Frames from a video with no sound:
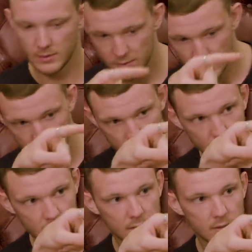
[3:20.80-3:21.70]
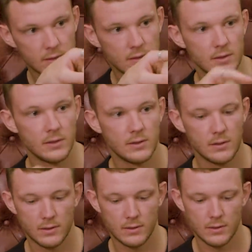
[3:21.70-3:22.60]

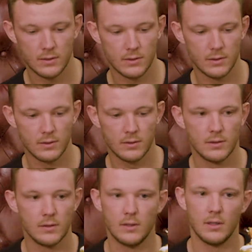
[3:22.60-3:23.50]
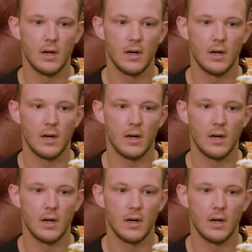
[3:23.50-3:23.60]
No words are spoken by the person on screen.